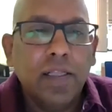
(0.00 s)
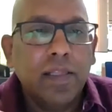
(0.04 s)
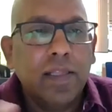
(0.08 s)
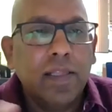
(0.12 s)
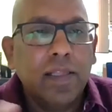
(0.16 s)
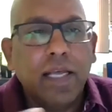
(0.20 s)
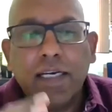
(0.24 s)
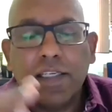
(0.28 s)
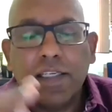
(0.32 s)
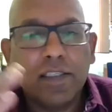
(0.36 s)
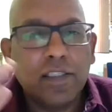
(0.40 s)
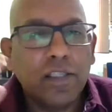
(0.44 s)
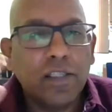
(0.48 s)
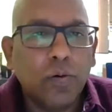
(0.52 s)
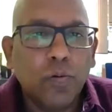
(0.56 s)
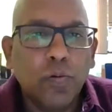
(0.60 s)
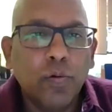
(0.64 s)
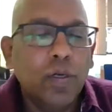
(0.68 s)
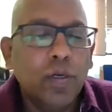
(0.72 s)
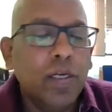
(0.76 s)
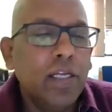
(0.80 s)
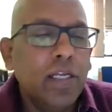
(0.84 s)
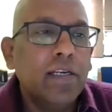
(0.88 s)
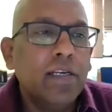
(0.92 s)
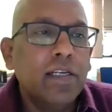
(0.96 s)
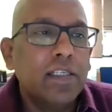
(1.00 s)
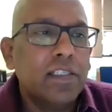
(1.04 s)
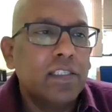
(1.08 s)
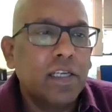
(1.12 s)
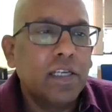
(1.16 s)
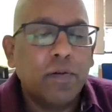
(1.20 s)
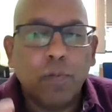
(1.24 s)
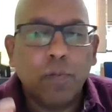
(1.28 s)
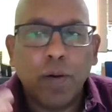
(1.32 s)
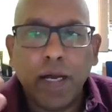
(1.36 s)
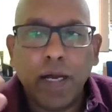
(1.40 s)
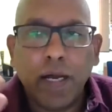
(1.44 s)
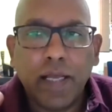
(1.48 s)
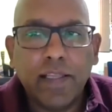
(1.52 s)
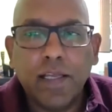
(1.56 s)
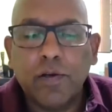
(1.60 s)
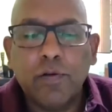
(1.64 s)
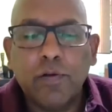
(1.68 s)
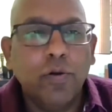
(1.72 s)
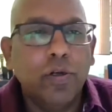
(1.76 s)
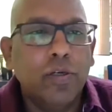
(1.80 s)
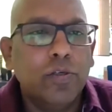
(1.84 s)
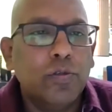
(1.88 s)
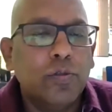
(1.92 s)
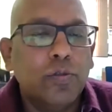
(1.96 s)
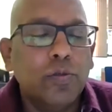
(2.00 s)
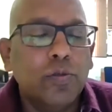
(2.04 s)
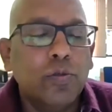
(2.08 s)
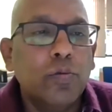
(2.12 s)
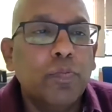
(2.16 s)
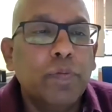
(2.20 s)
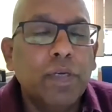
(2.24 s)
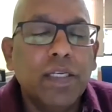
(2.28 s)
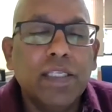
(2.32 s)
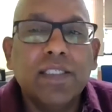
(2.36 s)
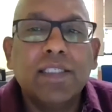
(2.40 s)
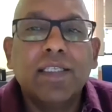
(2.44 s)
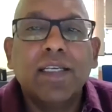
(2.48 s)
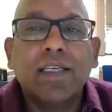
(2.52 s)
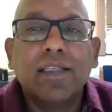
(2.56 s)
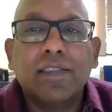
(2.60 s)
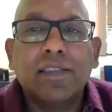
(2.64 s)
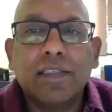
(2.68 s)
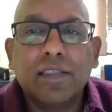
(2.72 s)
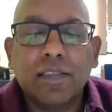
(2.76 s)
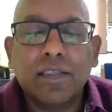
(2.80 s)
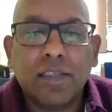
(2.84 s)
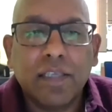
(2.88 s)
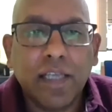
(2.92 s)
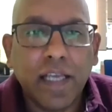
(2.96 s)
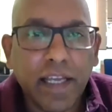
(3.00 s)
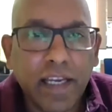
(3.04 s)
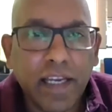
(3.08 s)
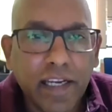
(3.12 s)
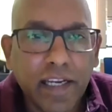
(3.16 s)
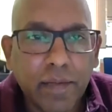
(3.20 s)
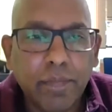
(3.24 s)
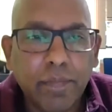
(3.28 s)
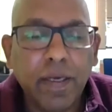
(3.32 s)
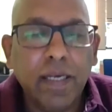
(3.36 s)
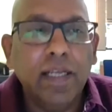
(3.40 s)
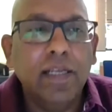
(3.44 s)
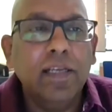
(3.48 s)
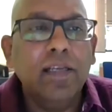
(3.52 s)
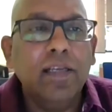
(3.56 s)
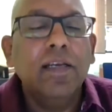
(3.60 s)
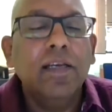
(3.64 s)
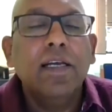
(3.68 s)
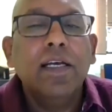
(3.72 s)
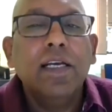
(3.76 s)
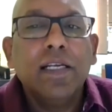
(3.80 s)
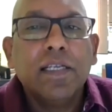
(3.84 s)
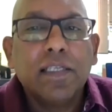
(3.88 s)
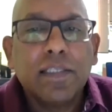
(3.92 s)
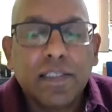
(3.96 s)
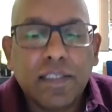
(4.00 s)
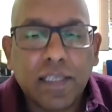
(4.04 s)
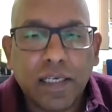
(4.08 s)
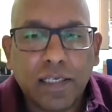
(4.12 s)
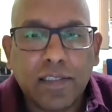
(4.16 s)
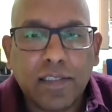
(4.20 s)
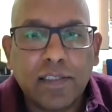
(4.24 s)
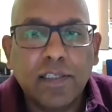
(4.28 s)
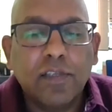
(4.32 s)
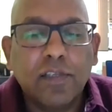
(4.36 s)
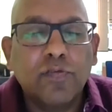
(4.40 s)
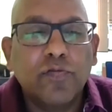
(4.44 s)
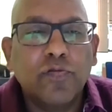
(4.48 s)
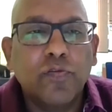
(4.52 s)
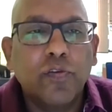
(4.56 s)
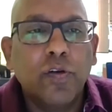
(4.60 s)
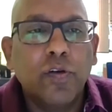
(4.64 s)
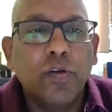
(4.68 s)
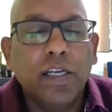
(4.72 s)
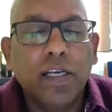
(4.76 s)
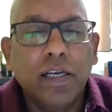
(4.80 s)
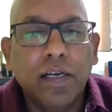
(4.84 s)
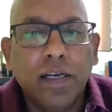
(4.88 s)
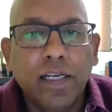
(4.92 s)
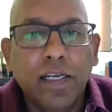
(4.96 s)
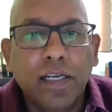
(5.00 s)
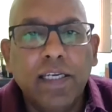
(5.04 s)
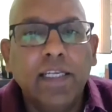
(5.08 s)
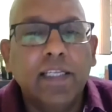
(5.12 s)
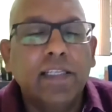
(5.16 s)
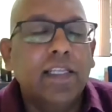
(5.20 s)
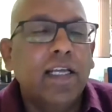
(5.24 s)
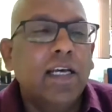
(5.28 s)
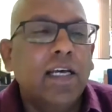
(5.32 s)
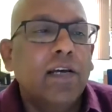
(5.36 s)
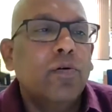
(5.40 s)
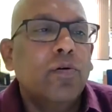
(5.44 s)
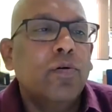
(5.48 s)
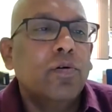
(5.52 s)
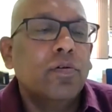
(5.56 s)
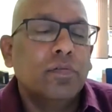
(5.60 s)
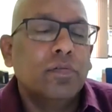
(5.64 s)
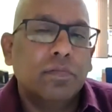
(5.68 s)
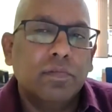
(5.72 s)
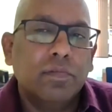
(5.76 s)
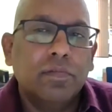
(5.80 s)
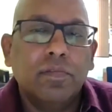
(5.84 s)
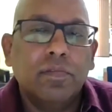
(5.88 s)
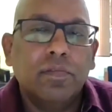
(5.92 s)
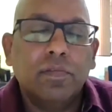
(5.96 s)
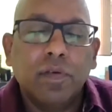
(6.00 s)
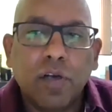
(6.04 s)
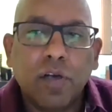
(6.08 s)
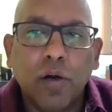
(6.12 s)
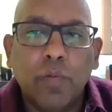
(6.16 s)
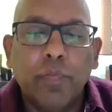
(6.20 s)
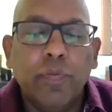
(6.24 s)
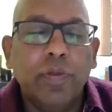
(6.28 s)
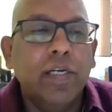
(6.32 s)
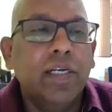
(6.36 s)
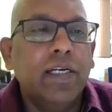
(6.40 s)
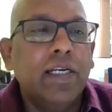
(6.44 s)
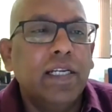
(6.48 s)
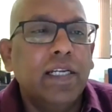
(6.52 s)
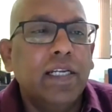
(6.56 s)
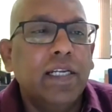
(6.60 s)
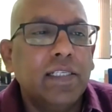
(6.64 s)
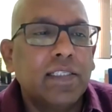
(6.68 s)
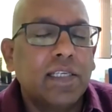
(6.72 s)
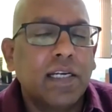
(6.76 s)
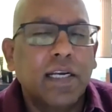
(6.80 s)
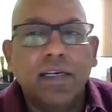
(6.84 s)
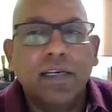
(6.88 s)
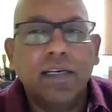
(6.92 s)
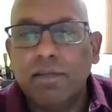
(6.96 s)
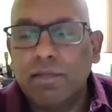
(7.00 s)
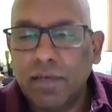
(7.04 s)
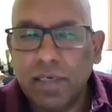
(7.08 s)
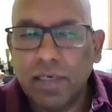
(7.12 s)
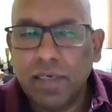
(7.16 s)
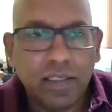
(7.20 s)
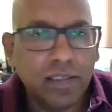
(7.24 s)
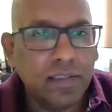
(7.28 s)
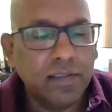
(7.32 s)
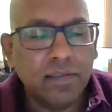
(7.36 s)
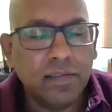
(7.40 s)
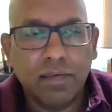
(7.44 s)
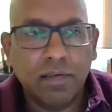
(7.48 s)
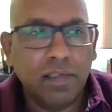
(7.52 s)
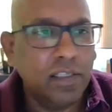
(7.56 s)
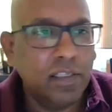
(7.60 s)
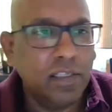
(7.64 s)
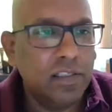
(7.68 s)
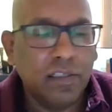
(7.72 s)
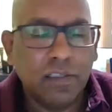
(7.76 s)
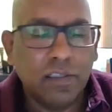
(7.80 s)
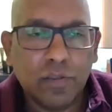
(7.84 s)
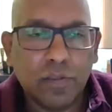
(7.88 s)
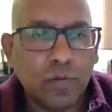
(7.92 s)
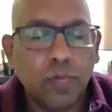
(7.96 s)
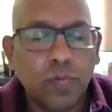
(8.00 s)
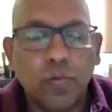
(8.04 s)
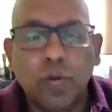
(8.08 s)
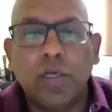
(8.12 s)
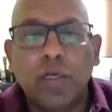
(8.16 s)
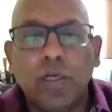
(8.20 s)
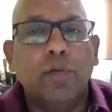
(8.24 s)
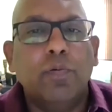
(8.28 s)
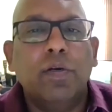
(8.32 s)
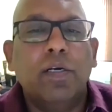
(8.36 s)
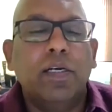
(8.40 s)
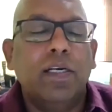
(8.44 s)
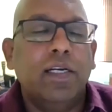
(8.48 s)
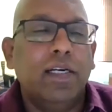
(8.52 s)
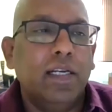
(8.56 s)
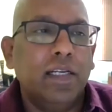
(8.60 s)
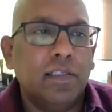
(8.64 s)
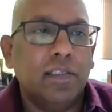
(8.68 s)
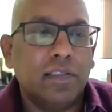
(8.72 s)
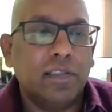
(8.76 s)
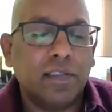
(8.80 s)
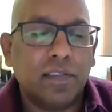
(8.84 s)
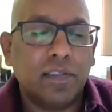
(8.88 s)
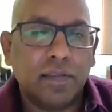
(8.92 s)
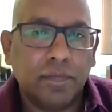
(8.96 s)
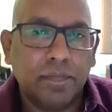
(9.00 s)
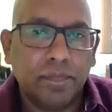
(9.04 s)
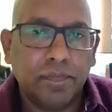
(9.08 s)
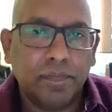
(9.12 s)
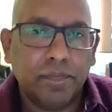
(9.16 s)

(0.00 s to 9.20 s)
that is the only reason why they're going to be sustainably successful in leading their own communities, countries, regions, whatever it is.